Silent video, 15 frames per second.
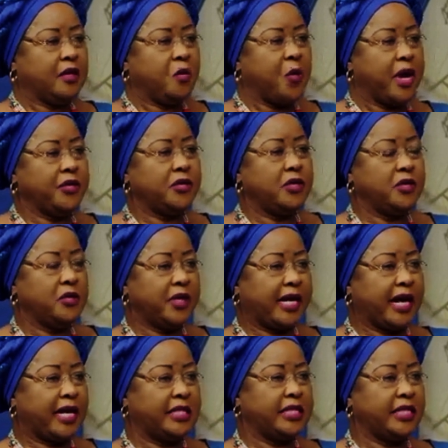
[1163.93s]
When you
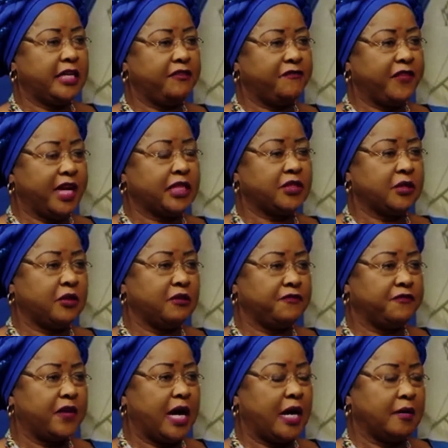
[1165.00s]
look at the effects
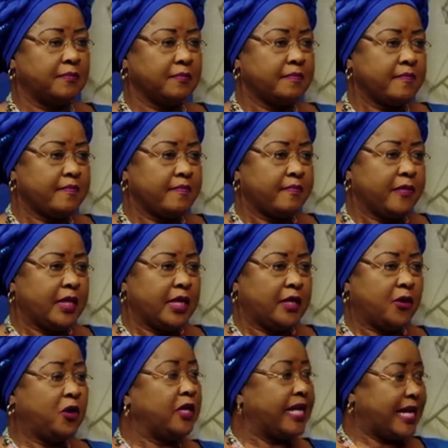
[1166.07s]
of
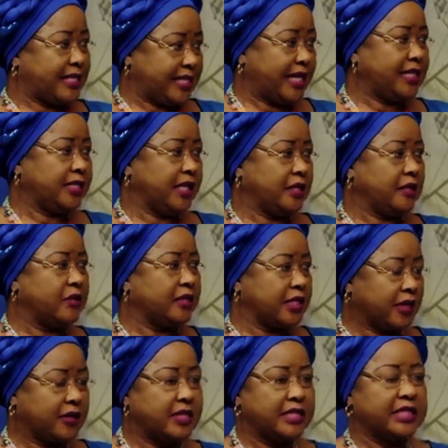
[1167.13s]
colonization on
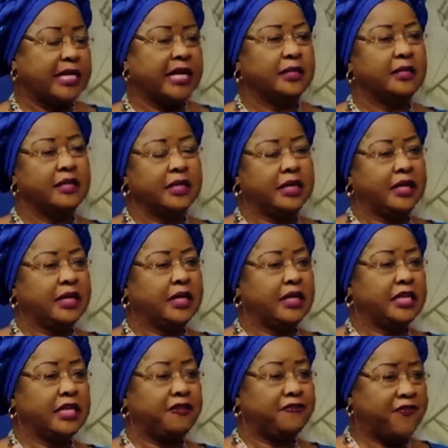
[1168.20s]
the continent,
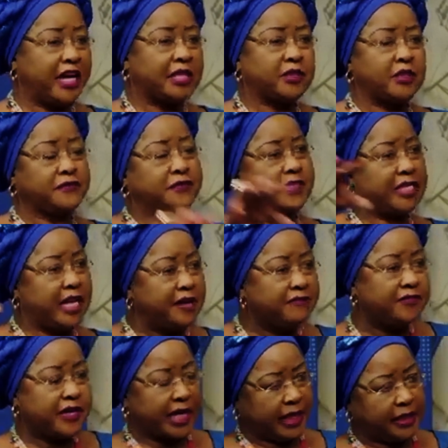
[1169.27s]
the effects of
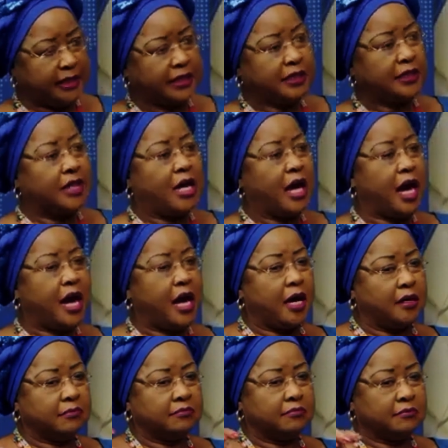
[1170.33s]
slavery
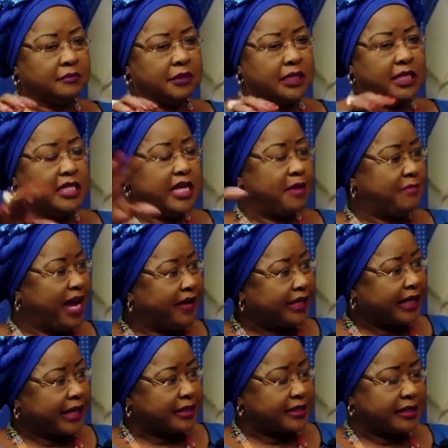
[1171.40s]
in the
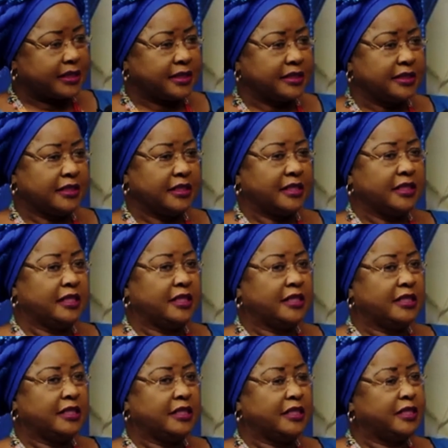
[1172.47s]
Americas,
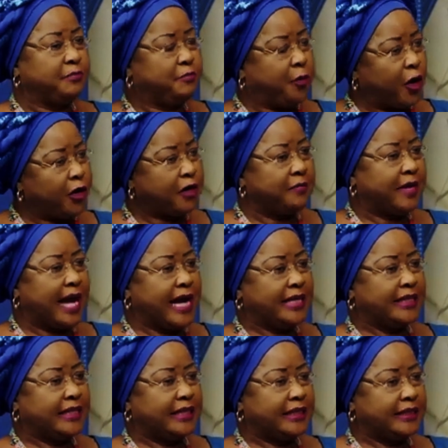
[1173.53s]
the bottom
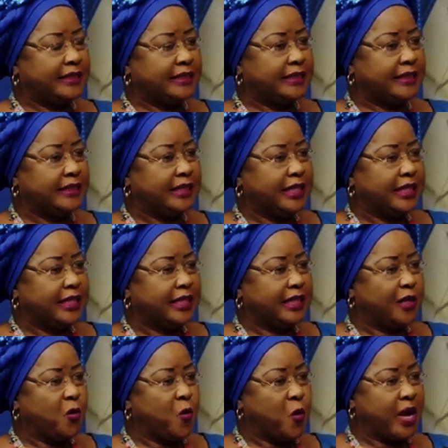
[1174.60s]
line is
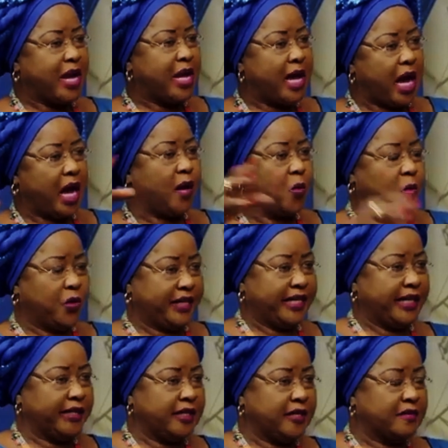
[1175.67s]
we are
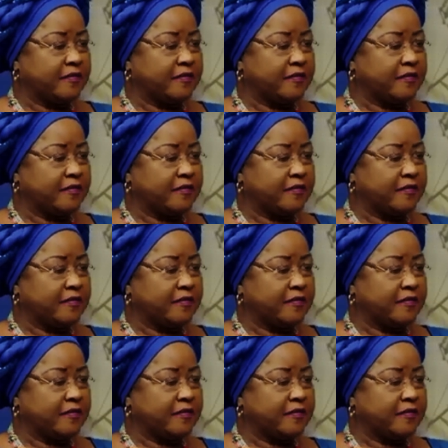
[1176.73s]
wounded.